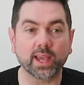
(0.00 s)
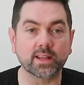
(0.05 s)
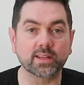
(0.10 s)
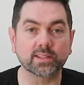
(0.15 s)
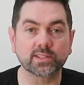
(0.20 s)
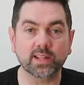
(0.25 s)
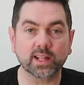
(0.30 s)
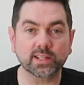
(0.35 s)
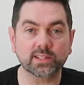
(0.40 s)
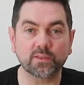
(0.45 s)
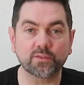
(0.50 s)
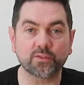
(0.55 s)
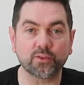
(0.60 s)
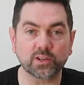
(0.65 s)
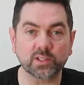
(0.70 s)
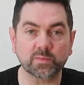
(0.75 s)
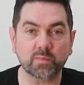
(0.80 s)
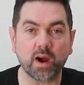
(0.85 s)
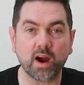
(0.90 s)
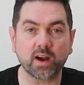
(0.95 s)
So that's the
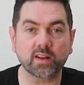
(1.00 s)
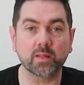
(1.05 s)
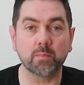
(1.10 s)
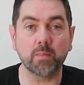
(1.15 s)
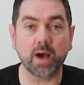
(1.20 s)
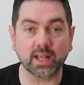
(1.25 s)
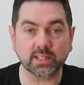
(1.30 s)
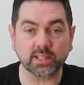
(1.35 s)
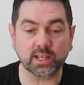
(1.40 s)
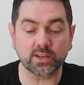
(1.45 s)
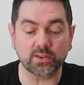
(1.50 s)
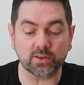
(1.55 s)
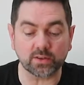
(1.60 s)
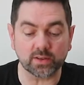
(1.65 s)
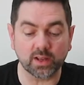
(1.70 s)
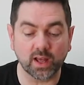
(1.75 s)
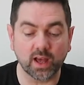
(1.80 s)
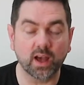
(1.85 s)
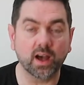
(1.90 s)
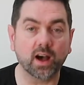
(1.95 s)
first part of the masking done.
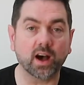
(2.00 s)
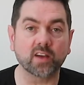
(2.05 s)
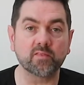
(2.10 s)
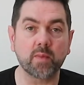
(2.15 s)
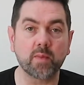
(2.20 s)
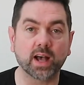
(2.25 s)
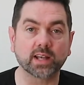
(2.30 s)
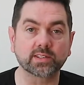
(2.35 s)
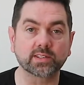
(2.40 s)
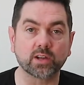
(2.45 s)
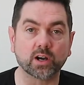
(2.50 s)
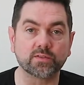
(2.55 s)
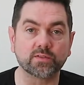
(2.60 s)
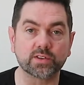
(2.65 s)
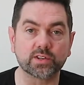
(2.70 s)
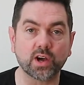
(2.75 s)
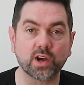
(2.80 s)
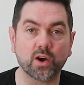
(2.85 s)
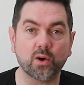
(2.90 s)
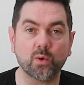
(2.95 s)
I've masked off
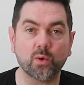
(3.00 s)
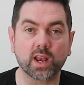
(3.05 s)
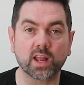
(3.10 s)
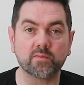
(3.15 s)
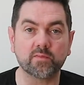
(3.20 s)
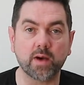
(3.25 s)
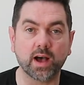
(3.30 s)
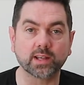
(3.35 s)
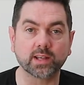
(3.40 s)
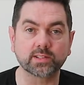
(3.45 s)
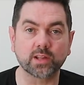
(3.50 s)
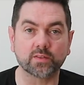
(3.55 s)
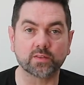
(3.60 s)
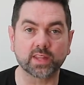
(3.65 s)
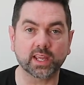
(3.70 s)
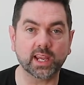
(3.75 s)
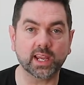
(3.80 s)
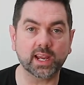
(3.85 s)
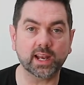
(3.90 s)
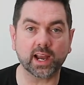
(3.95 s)
the toe and I've masked off
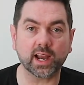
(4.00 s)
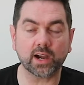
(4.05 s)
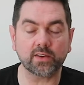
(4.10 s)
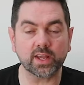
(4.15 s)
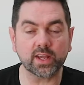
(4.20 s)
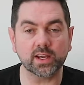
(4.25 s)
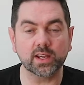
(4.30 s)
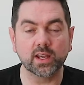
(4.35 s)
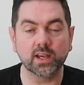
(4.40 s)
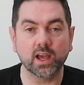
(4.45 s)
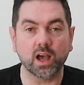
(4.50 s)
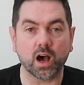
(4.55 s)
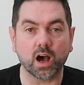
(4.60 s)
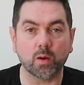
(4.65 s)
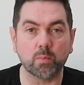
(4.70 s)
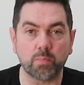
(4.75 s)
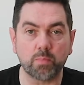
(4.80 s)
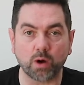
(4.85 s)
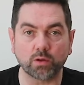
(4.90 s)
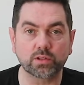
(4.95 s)
the heel area
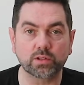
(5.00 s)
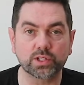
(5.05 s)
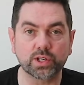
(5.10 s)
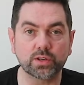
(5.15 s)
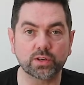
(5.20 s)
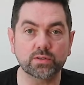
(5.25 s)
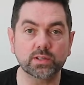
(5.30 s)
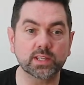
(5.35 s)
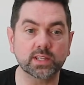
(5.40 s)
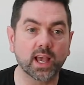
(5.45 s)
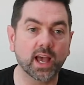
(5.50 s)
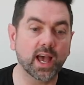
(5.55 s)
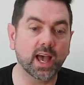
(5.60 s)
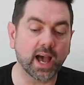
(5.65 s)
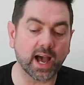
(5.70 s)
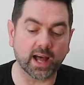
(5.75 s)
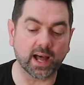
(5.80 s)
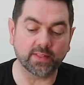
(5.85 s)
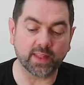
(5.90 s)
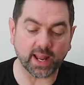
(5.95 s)
on both shoes,
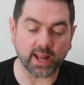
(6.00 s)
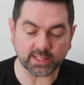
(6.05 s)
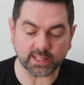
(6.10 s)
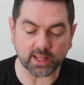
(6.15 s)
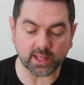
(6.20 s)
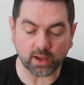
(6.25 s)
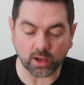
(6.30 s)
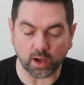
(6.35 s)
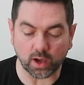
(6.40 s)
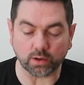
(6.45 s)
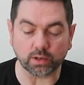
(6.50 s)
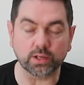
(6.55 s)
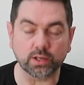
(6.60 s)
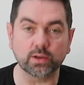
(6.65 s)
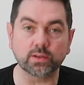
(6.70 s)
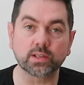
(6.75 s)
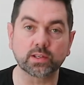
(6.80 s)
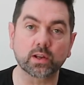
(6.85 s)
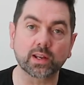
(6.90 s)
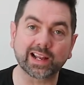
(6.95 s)
and the next thing I'm going to do
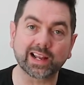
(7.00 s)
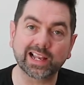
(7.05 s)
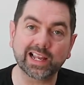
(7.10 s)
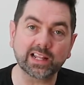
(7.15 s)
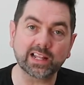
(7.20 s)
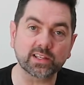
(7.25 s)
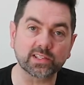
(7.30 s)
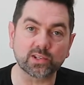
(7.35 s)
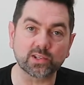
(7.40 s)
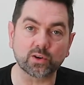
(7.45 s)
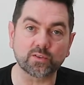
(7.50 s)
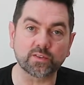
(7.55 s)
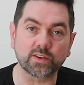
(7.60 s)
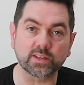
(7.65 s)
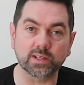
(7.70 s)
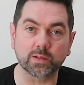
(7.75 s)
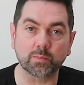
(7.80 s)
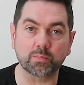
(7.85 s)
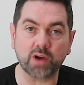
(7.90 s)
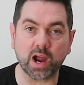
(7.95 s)
is I'm going to clean the
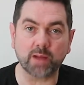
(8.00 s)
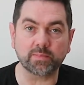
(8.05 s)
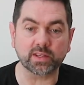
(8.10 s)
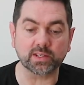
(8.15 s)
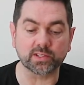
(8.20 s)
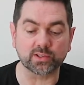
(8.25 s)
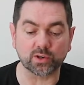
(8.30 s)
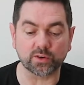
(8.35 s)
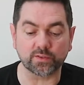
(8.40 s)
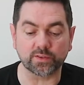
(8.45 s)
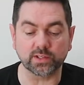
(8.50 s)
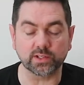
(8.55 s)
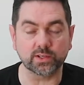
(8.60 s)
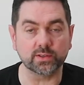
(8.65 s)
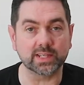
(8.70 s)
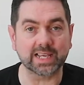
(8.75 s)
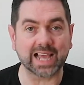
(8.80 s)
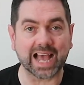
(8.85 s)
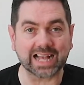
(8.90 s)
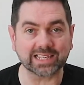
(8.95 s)
surface and prep the surface
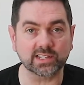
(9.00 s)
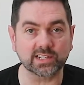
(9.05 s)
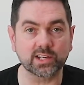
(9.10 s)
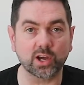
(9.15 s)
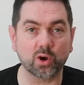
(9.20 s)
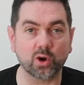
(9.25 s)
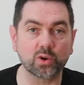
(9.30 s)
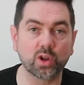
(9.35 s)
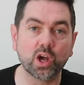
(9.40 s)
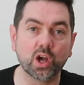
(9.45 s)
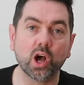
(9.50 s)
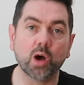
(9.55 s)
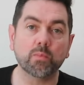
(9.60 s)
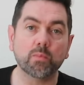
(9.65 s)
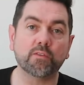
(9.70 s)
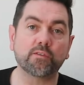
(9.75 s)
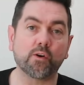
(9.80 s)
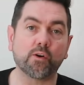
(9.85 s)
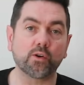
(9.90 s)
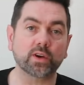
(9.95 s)
using acetone
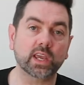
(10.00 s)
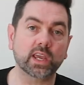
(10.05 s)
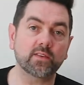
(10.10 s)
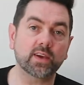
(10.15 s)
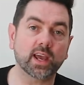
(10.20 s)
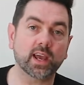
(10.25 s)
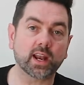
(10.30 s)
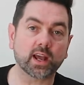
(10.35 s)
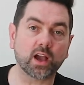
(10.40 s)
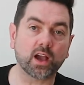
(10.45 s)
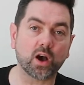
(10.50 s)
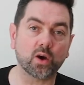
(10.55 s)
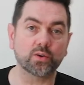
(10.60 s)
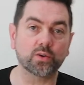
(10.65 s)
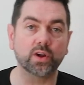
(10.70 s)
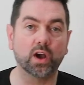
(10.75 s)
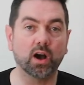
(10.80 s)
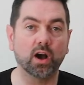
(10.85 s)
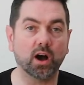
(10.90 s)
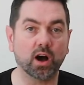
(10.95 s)
before giving it a
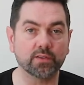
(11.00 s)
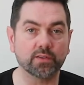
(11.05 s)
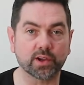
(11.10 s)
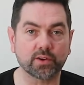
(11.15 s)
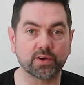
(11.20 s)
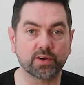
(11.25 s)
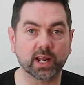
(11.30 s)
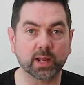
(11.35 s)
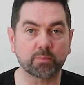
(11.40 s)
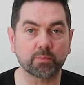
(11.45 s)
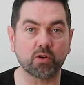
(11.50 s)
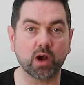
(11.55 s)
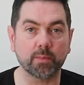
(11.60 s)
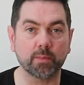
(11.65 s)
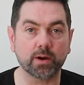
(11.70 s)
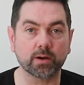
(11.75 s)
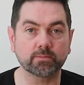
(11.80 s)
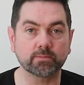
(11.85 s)
coat of acrylic primer.